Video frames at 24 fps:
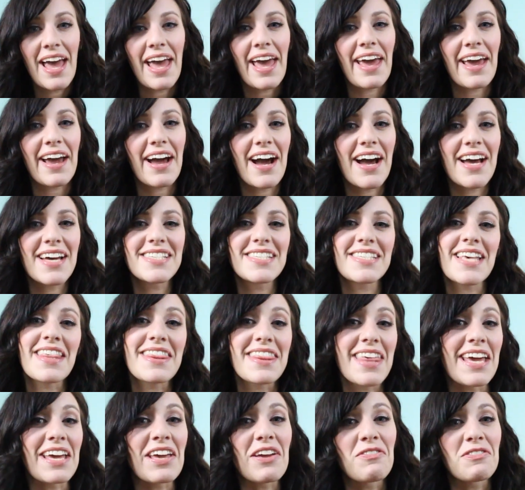Hey guys,
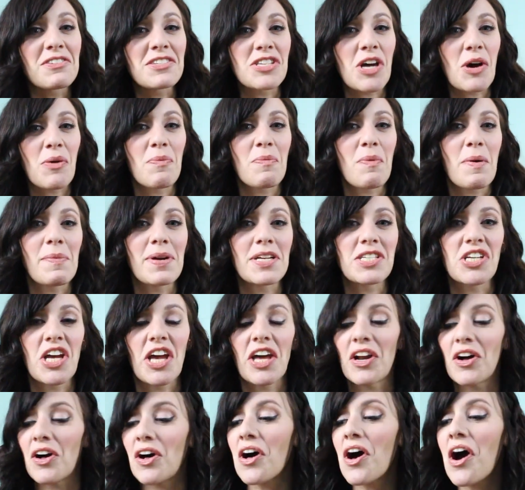thank you for stopping by my
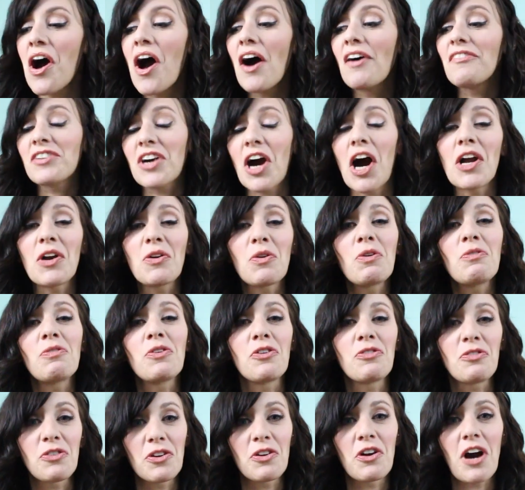channel. Got a
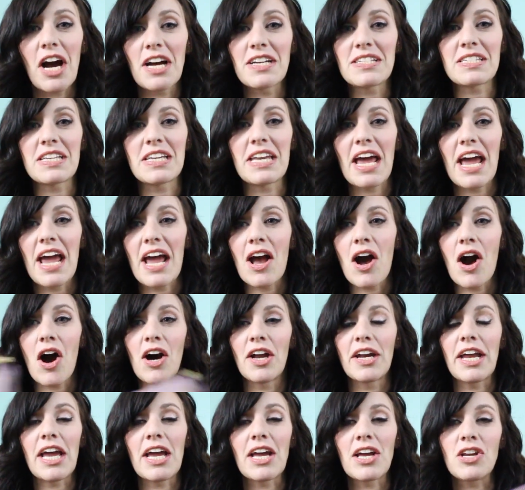review for you guys today
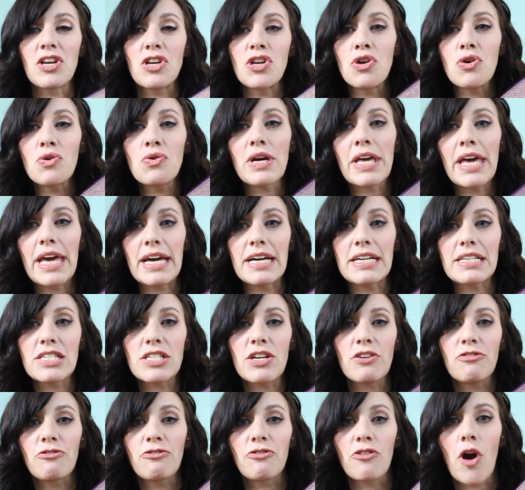on a new
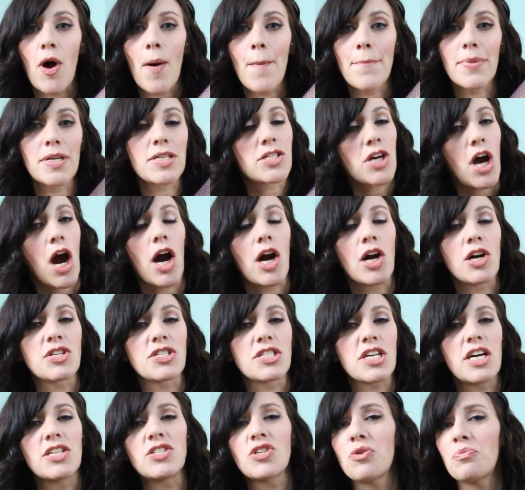kit from Tarte.
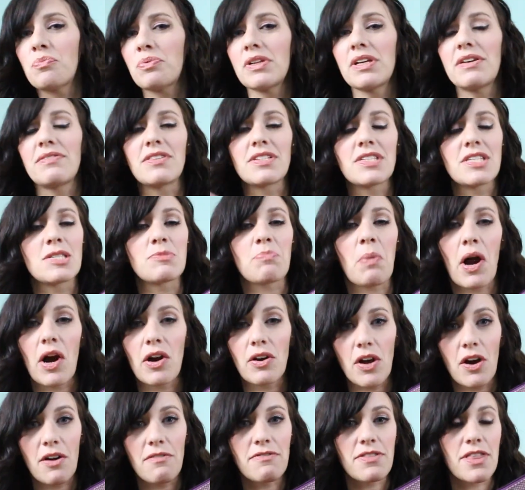I don't believe this is
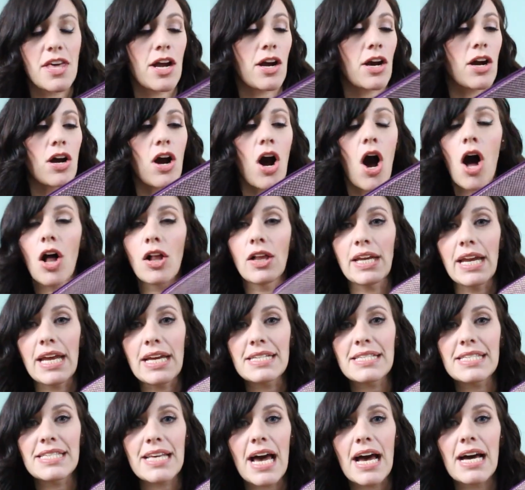part of their
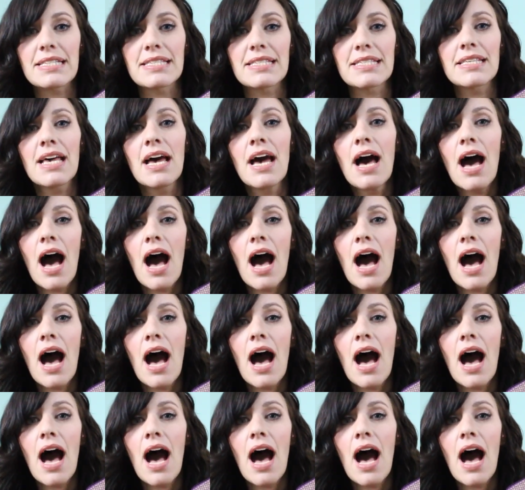holiday sets,